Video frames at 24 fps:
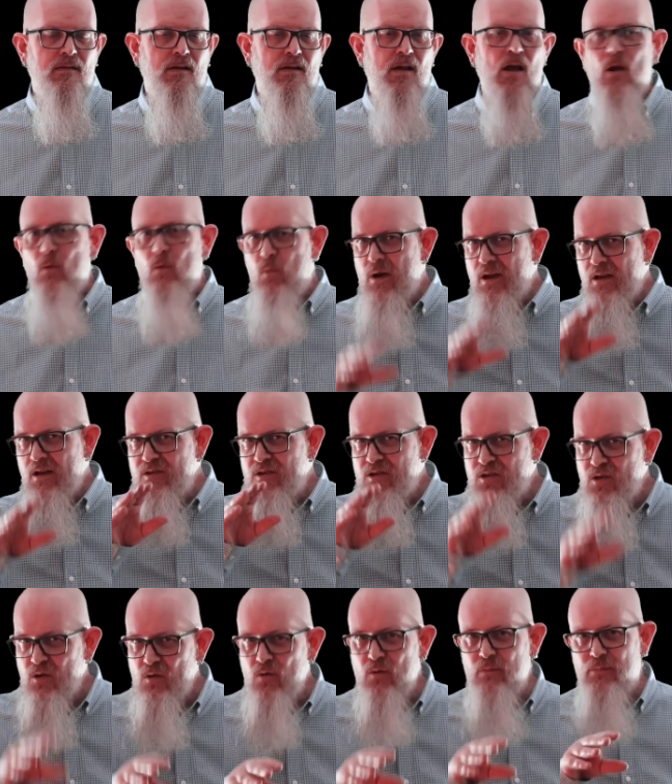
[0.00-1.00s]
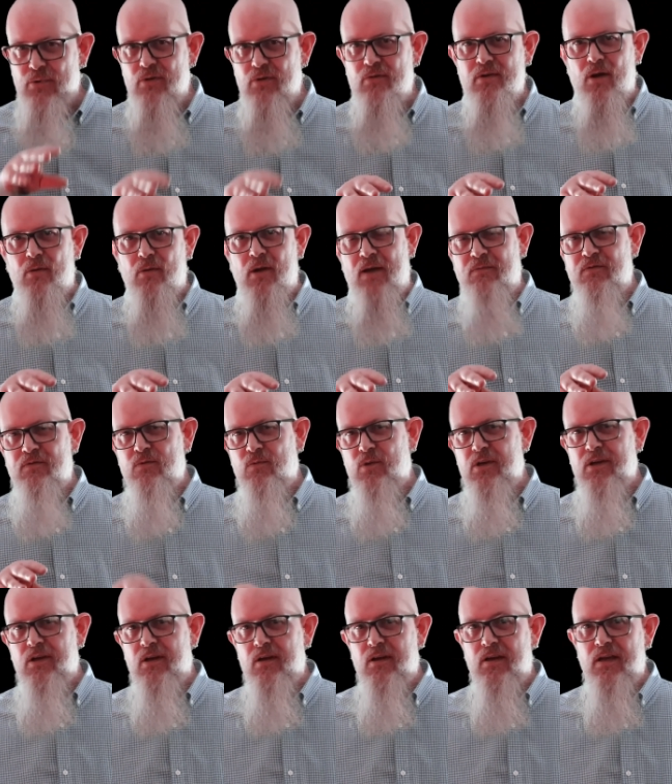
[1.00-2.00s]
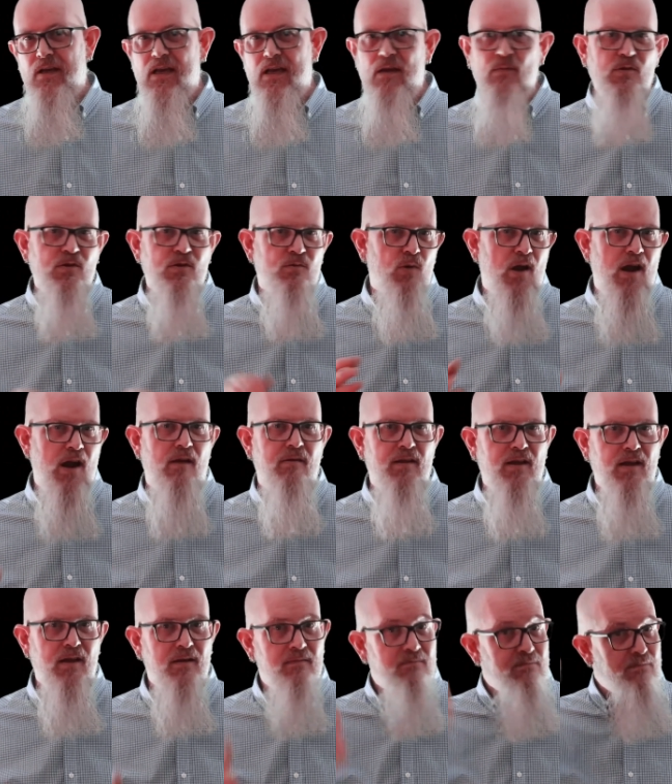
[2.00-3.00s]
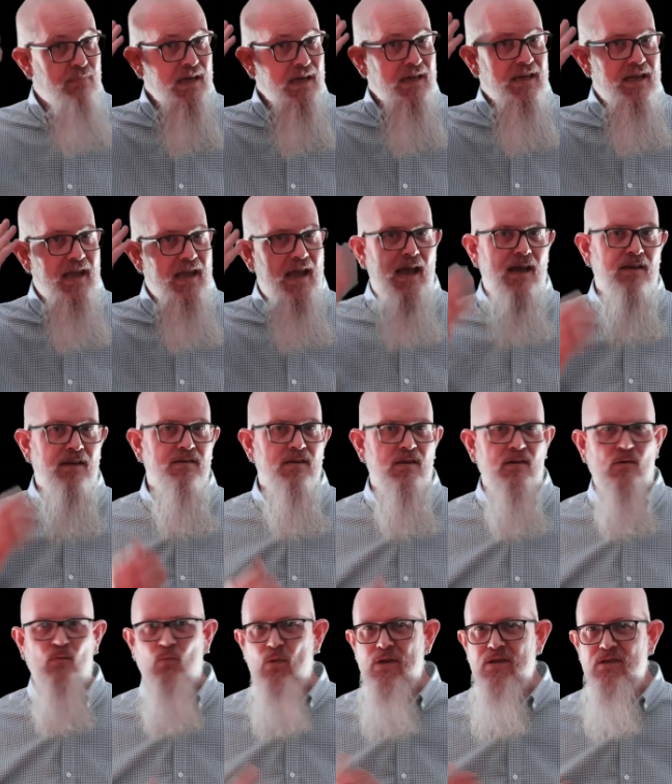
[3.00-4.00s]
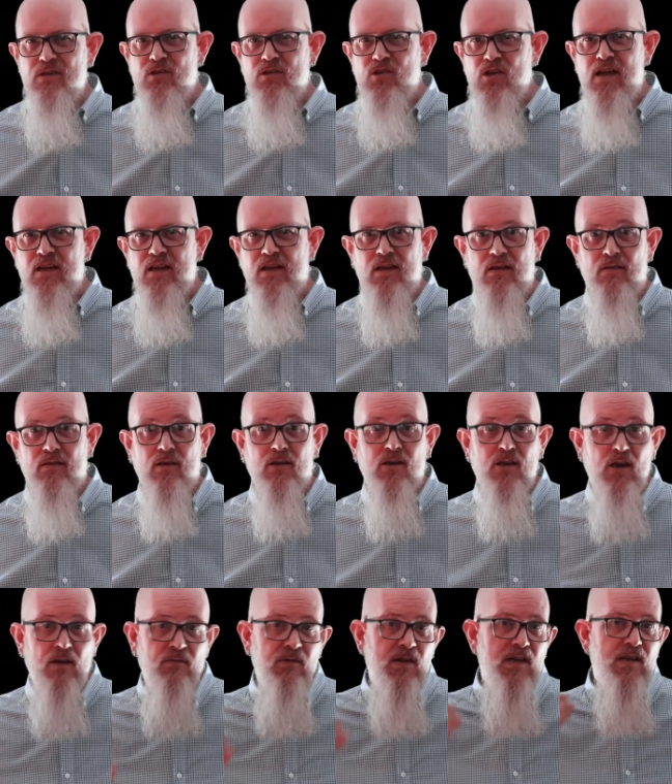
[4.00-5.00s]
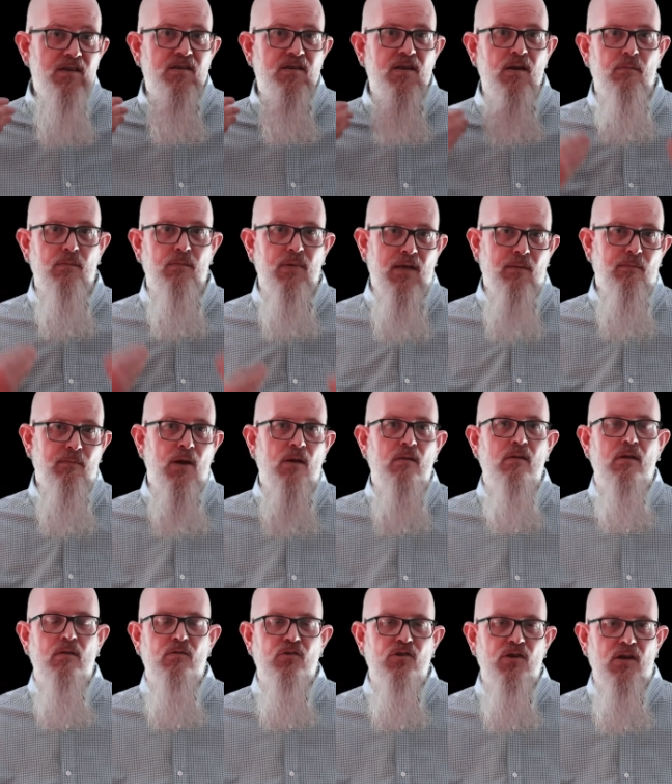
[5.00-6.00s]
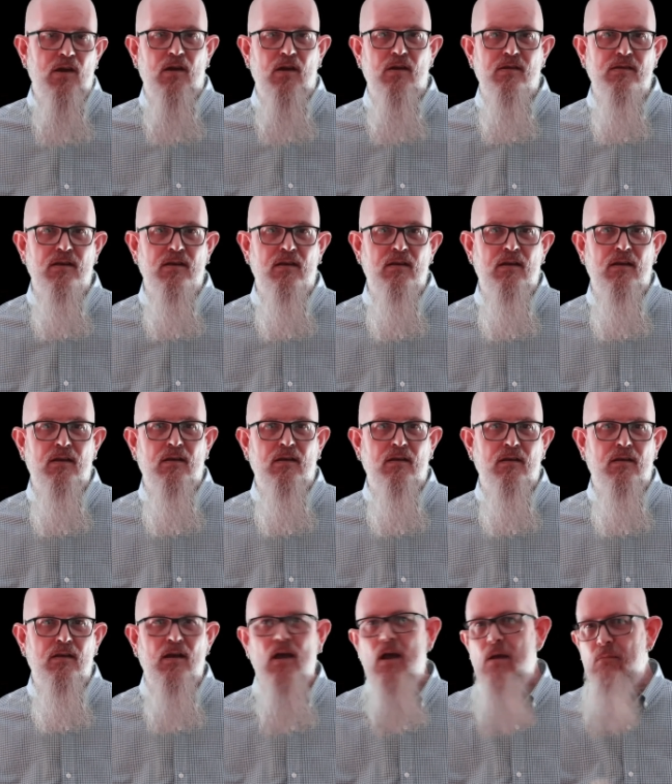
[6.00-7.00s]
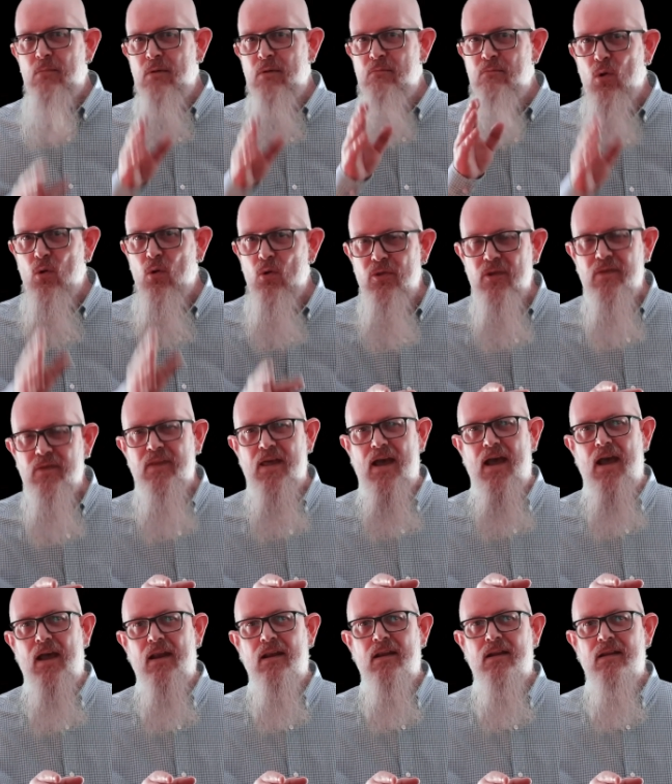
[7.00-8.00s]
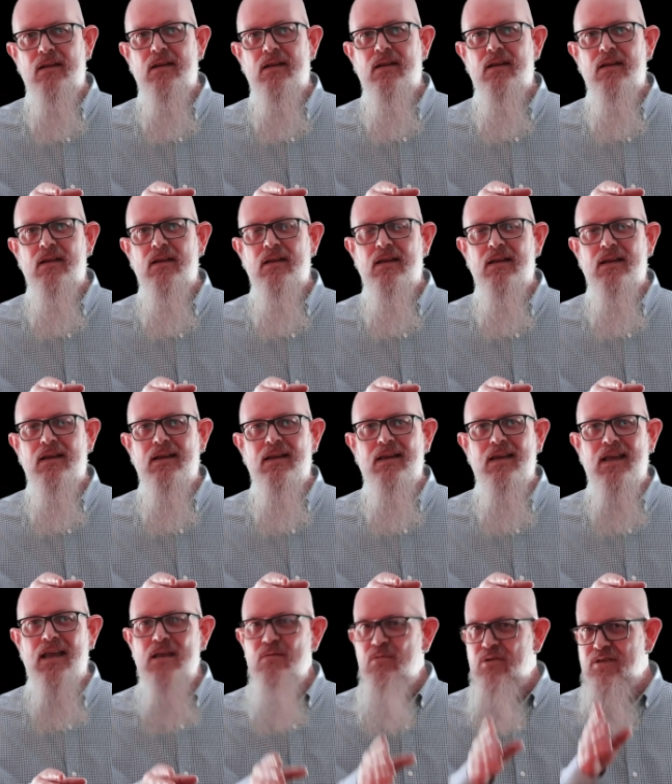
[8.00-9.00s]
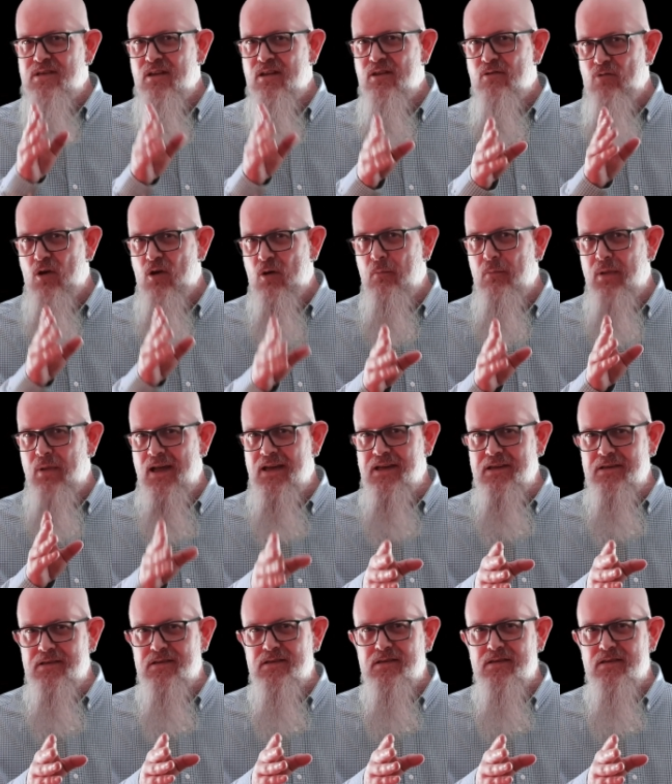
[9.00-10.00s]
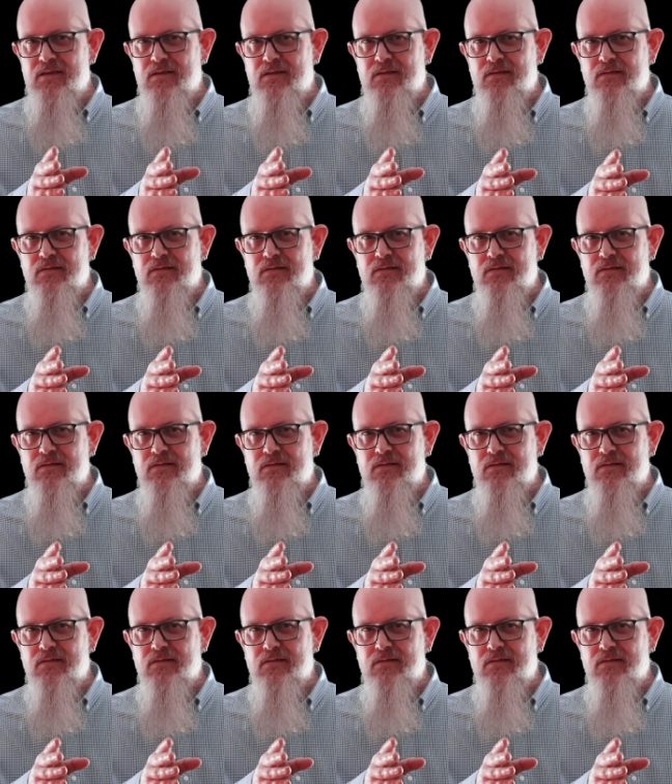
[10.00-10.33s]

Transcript: When I saw Bruno after work, he was wearing a beanie hat and a winter jacket that covered his company polo shirt. But more than that, he was in the wrong place.